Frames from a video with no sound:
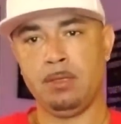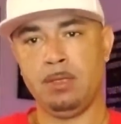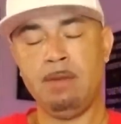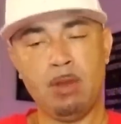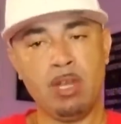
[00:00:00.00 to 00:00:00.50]

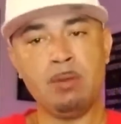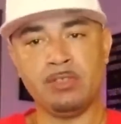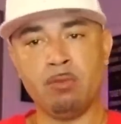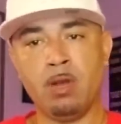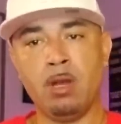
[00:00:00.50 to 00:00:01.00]
even though he was
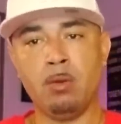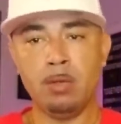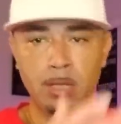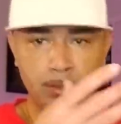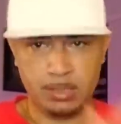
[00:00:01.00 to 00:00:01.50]
in the wrong,
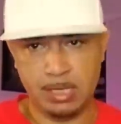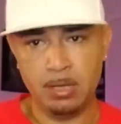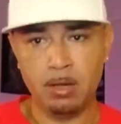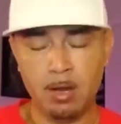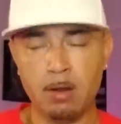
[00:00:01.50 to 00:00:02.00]
to
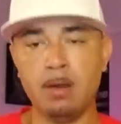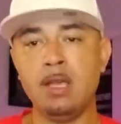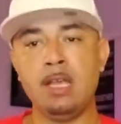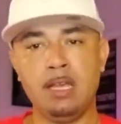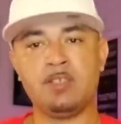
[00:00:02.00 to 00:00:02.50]
kill her
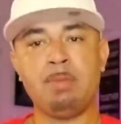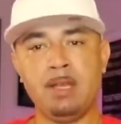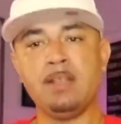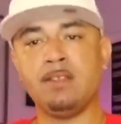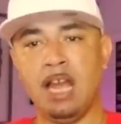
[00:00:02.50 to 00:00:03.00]
and spend
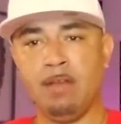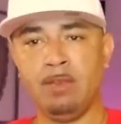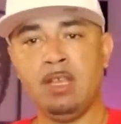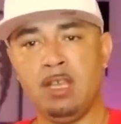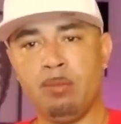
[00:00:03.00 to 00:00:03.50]
his life
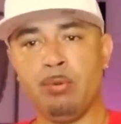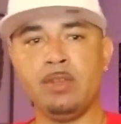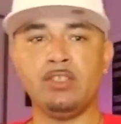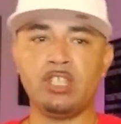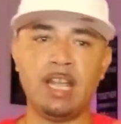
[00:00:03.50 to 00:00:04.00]
in
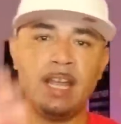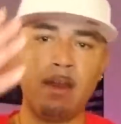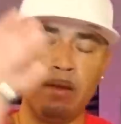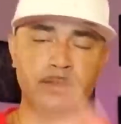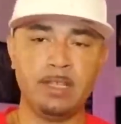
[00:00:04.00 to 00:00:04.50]
prison. Just like
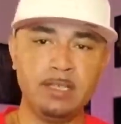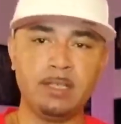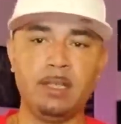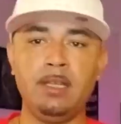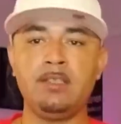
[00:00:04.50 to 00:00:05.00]
Ernest
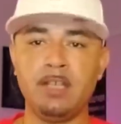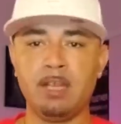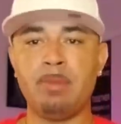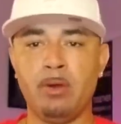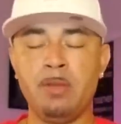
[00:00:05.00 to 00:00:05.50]
Isteline took it
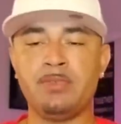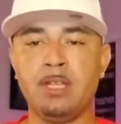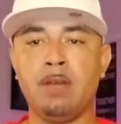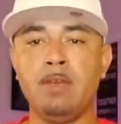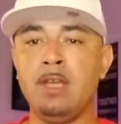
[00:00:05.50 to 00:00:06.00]
upon
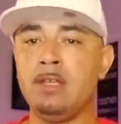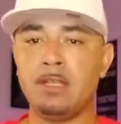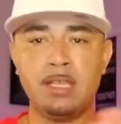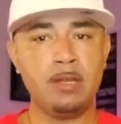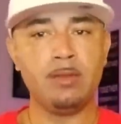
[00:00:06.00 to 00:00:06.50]
himself to
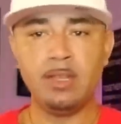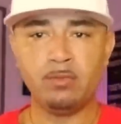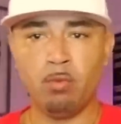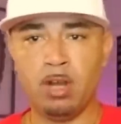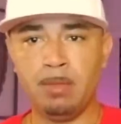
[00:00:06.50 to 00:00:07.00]
kill this
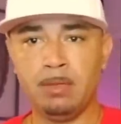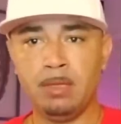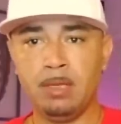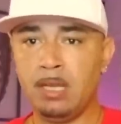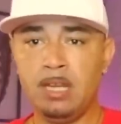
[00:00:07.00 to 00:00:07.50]
woman,
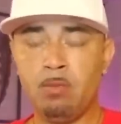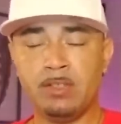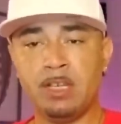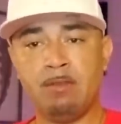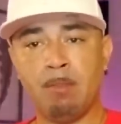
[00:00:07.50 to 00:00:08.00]
and he
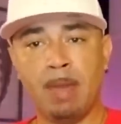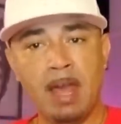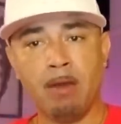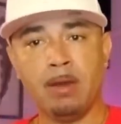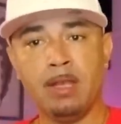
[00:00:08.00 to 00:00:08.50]
wasn't even
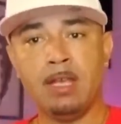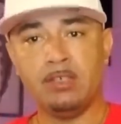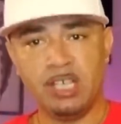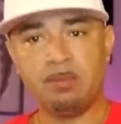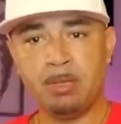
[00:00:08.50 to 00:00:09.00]
married
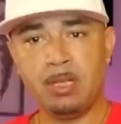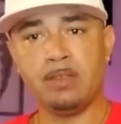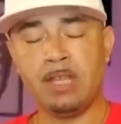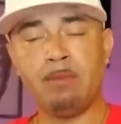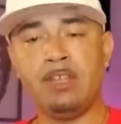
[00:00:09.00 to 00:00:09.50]
just
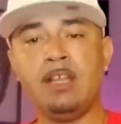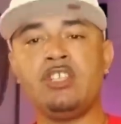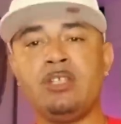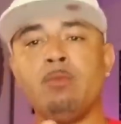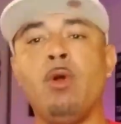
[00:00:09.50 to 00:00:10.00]
because evidently
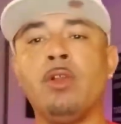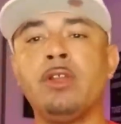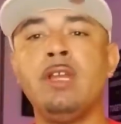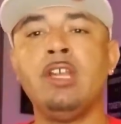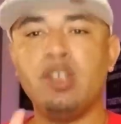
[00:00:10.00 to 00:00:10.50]
she
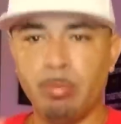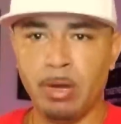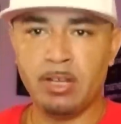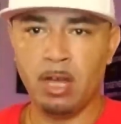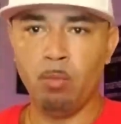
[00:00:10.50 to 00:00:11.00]
wanted to
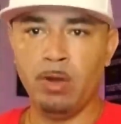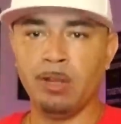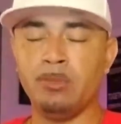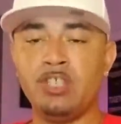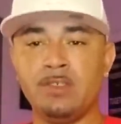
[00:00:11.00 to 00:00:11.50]
break up with
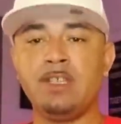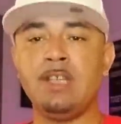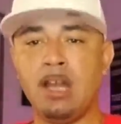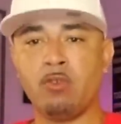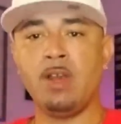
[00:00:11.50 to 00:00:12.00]
him. She's seen
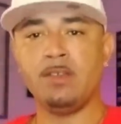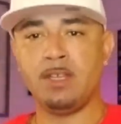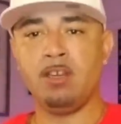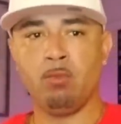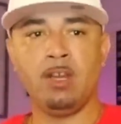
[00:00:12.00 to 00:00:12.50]
how crazy
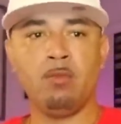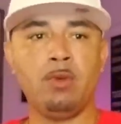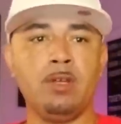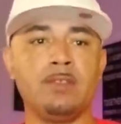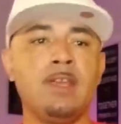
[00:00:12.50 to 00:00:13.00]
he really
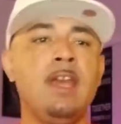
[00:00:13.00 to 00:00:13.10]
was.